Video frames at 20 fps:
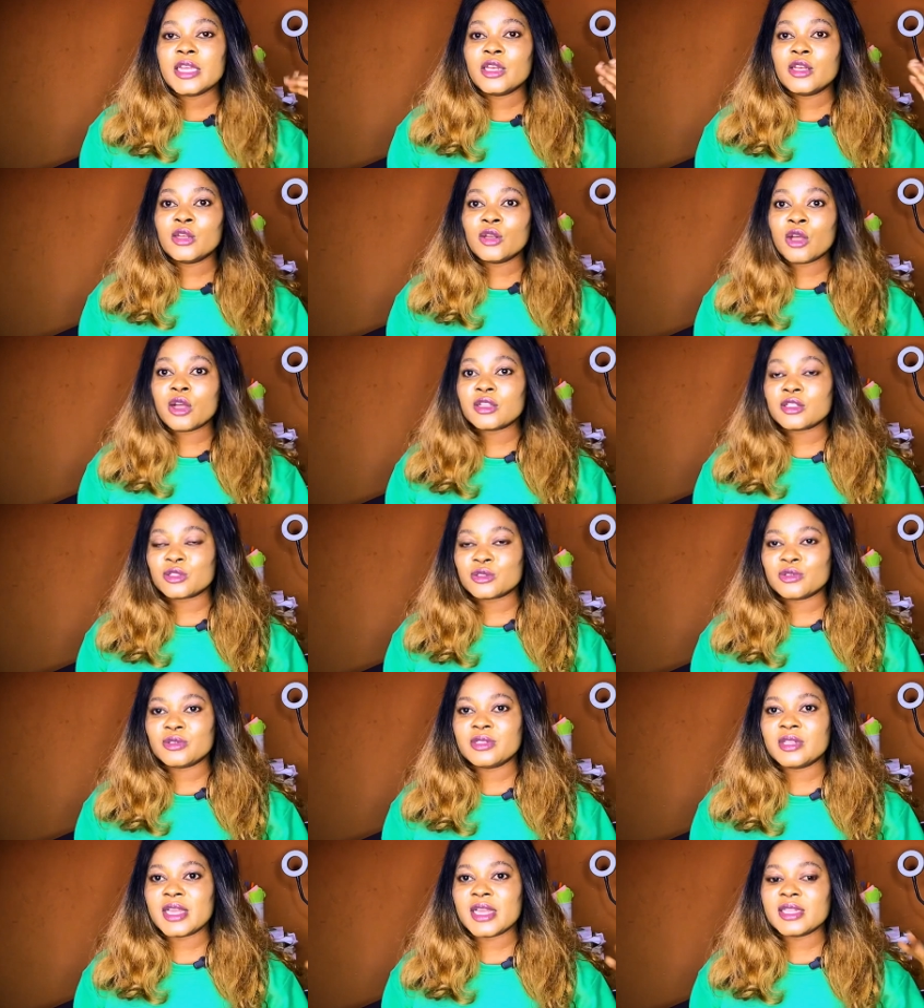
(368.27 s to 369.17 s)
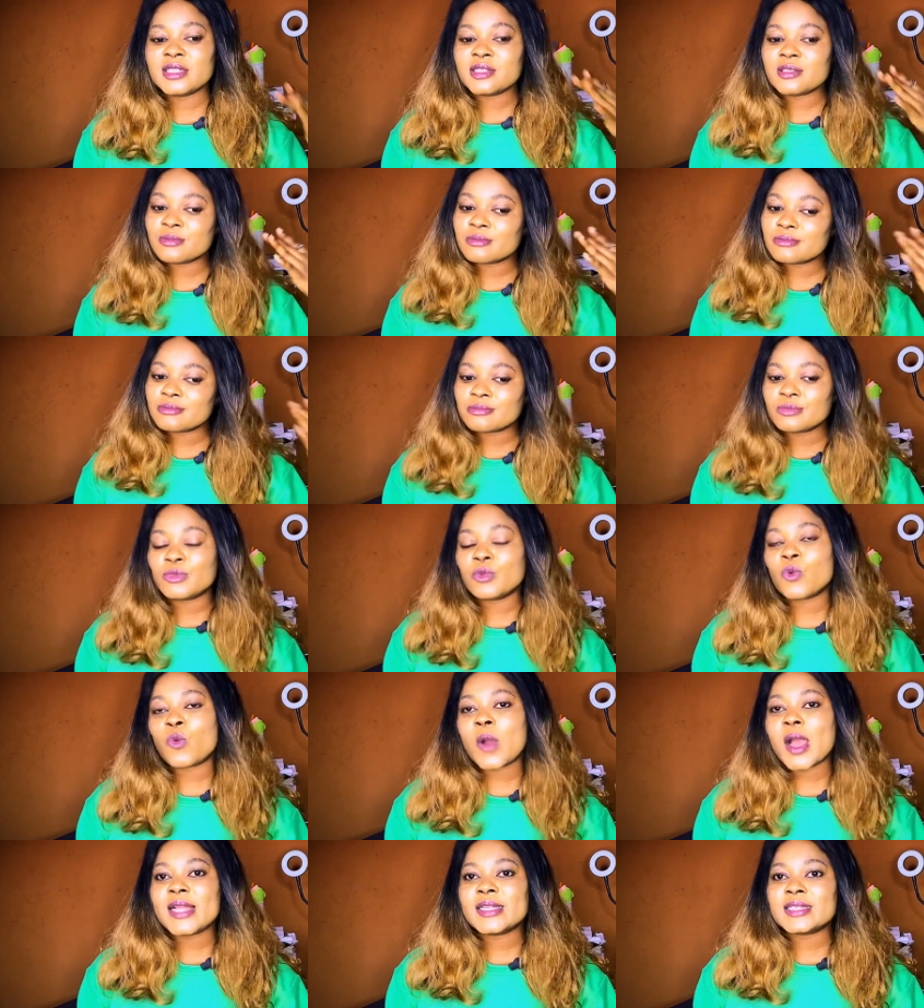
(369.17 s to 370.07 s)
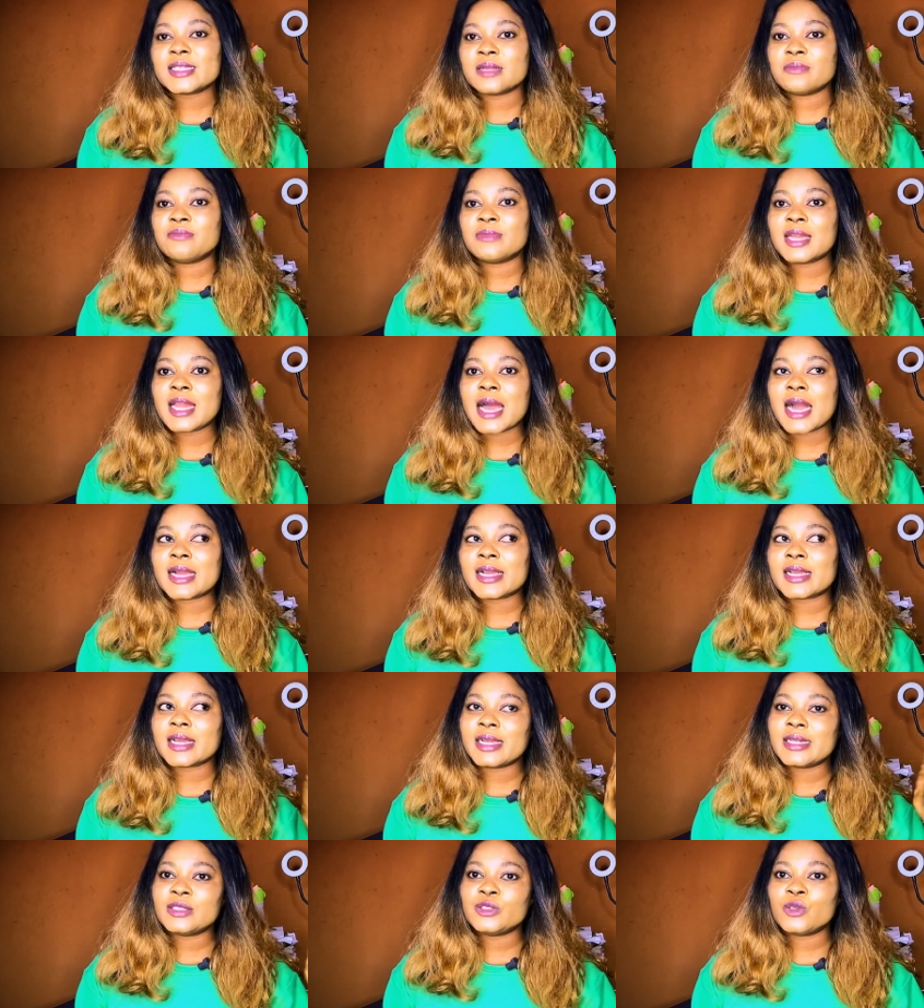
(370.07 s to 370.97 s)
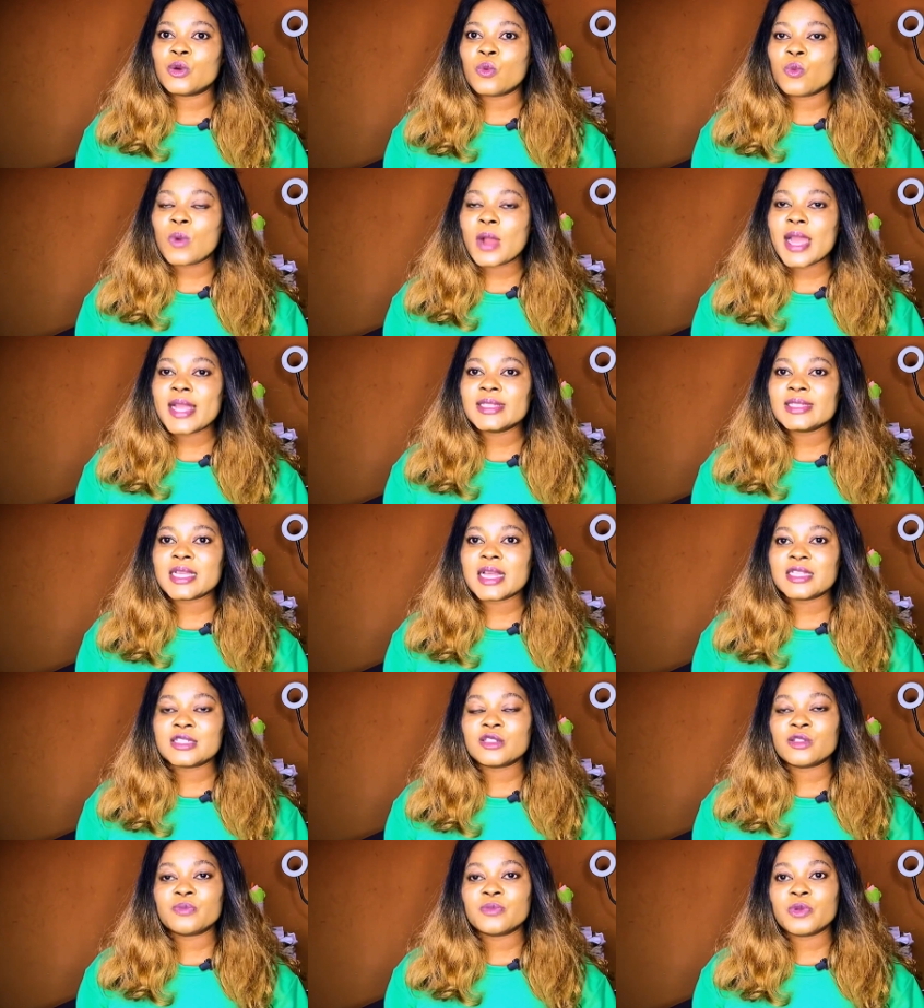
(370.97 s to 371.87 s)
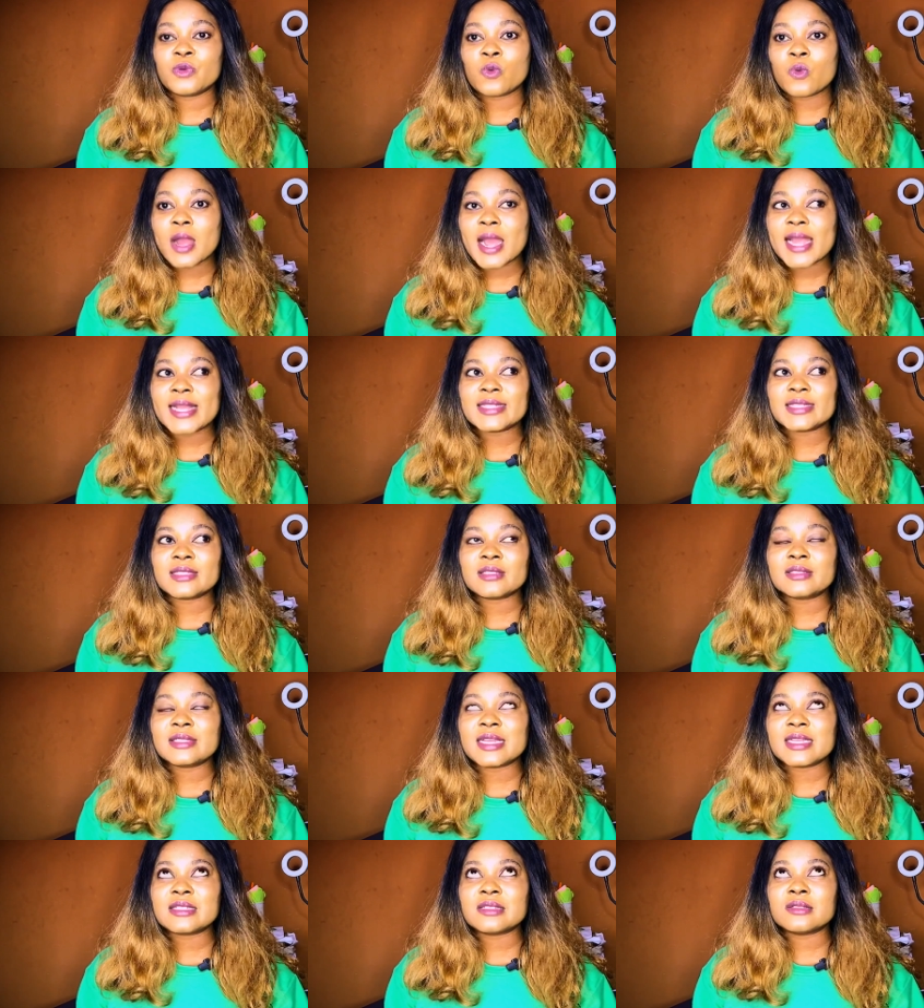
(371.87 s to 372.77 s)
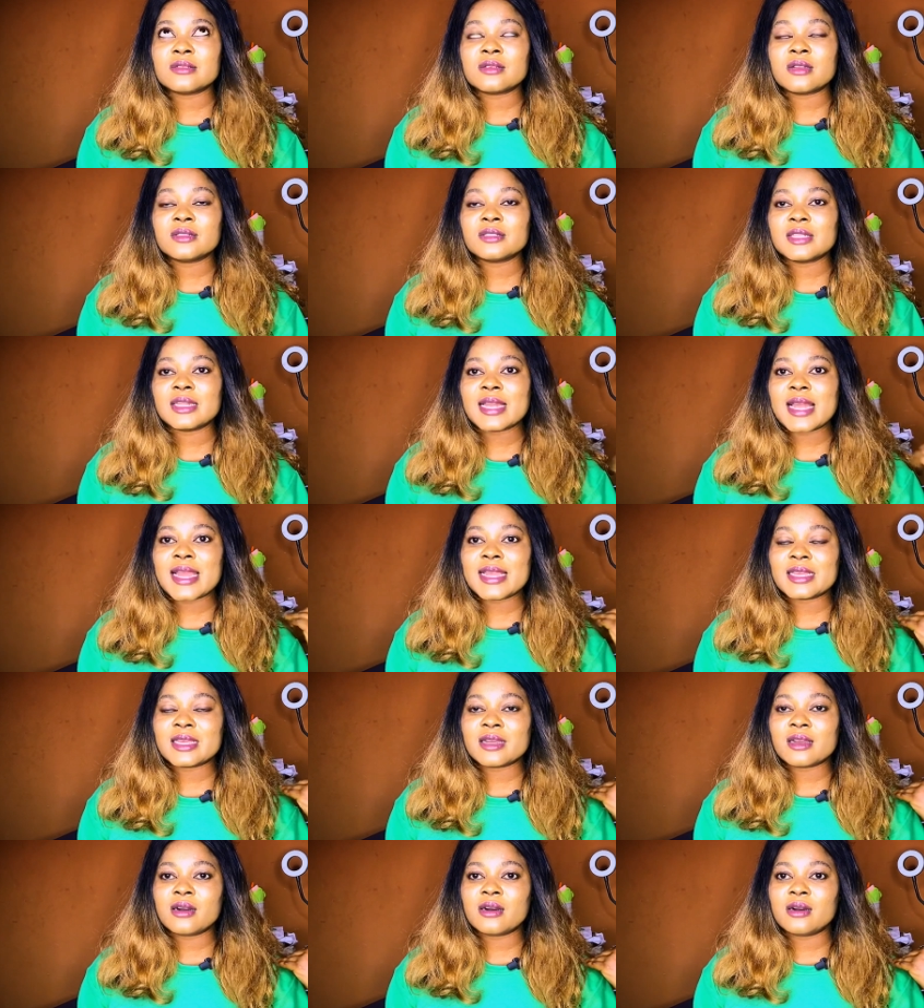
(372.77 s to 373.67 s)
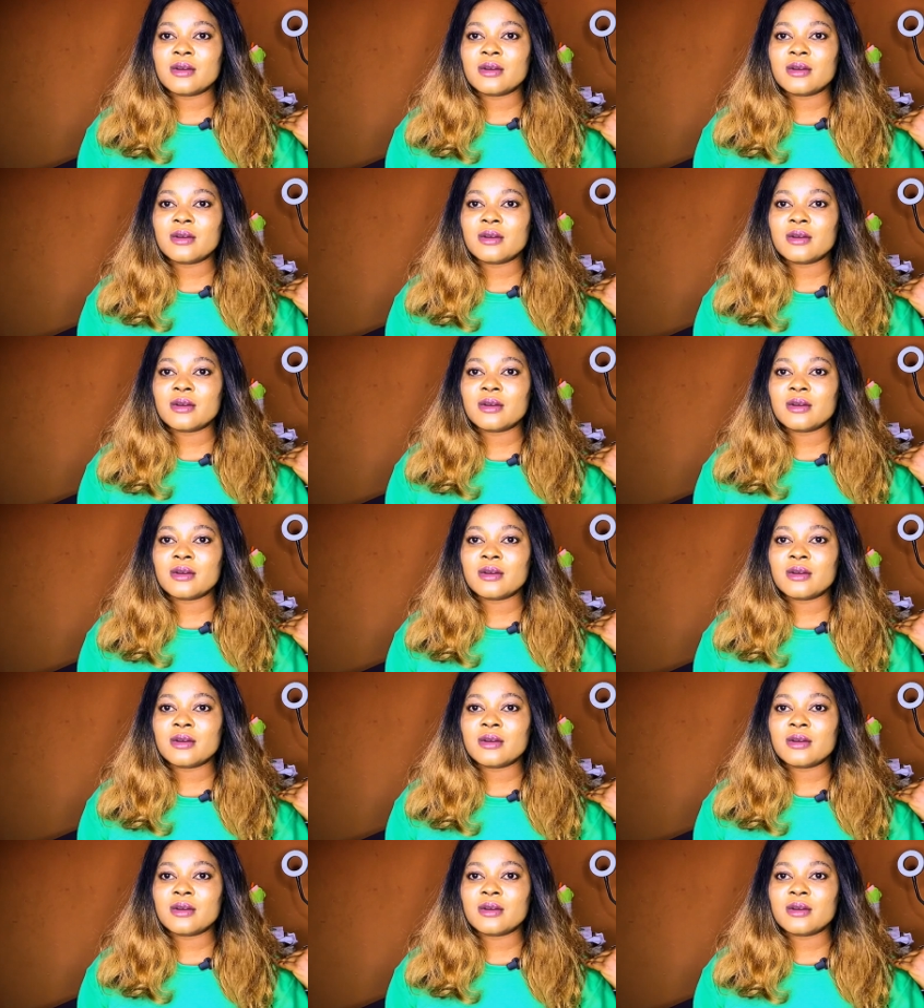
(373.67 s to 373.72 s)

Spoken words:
Law students, white and black, and your white has to be white. There's nothing like